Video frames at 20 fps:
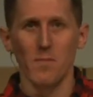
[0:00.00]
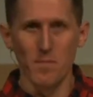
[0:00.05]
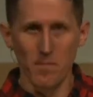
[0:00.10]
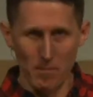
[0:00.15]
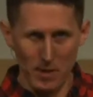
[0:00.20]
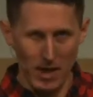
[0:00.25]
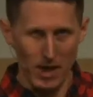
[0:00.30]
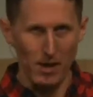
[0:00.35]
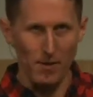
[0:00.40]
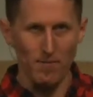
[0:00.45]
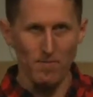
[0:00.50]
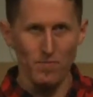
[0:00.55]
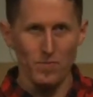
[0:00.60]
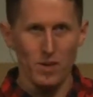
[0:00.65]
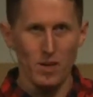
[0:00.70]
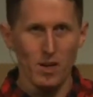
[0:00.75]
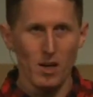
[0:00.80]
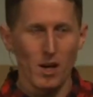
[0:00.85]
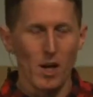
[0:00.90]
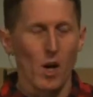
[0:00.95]
me
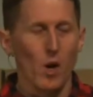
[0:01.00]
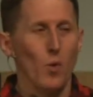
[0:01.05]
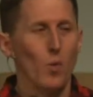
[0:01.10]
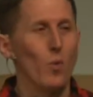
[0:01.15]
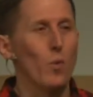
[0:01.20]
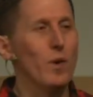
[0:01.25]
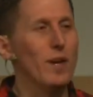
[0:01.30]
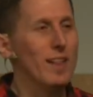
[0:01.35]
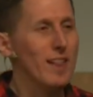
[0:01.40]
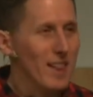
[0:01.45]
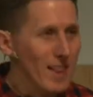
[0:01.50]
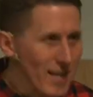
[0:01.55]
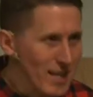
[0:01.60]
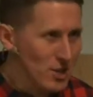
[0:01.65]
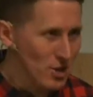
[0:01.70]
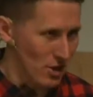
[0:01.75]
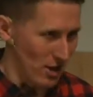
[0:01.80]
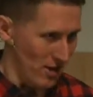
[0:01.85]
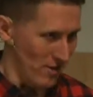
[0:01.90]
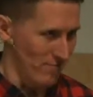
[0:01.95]

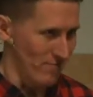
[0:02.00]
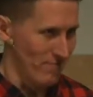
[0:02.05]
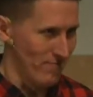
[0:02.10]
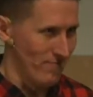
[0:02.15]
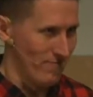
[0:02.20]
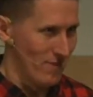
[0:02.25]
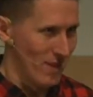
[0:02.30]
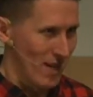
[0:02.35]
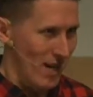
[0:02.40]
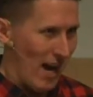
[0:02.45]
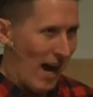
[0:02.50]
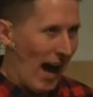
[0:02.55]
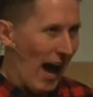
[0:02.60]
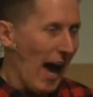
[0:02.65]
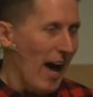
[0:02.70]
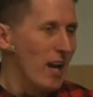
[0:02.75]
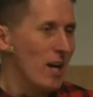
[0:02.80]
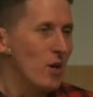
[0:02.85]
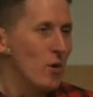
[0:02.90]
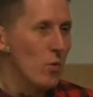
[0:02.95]
religion,
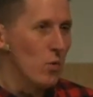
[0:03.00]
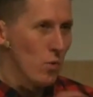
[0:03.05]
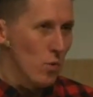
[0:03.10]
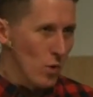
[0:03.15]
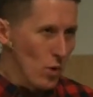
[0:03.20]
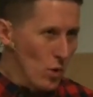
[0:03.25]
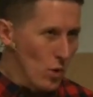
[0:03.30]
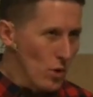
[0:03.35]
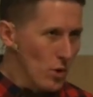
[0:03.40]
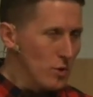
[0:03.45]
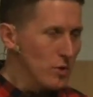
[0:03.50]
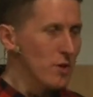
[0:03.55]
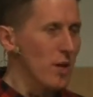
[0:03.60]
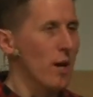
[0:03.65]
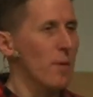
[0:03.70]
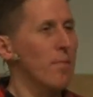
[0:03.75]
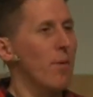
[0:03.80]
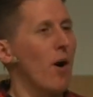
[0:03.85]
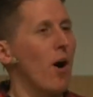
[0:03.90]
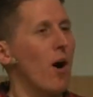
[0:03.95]
adding rules
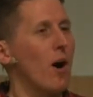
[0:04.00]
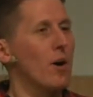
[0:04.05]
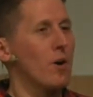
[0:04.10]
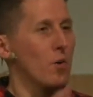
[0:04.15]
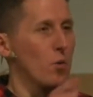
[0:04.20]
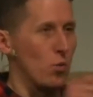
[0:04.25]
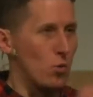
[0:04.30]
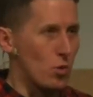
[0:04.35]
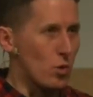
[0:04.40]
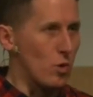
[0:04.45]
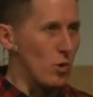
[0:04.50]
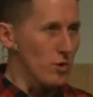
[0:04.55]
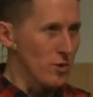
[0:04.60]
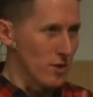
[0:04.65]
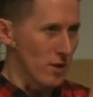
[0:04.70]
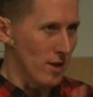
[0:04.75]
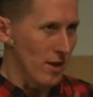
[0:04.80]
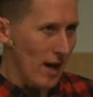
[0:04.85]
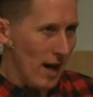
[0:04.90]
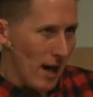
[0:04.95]
upon
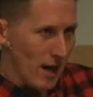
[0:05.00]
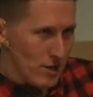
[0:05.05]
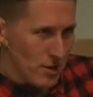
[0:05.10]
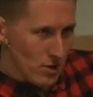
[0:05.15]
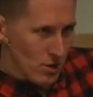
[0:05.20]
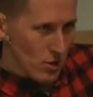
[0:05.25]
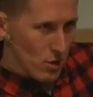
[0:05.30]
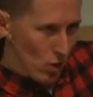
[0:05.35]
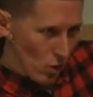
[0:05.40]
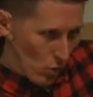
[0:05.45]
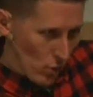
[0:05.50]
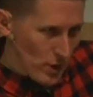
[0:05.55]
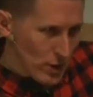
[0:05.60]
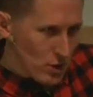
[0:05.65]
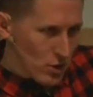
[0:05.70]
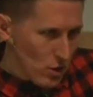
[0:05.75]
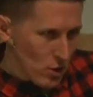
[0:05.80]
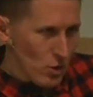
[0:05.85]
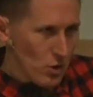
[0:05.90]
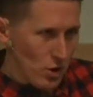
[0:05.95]
rules to God's
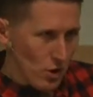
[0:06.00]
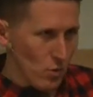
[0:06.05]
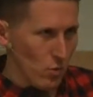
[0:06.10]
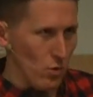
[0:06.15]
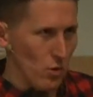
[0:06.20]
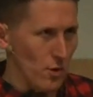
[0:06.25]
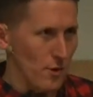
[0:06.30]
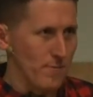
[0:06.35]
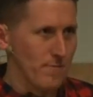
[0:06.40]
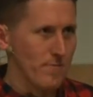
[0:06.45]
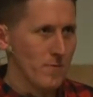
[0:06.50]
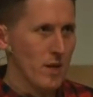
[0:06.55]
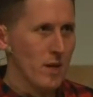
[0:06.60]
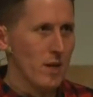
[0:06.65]
original good rule.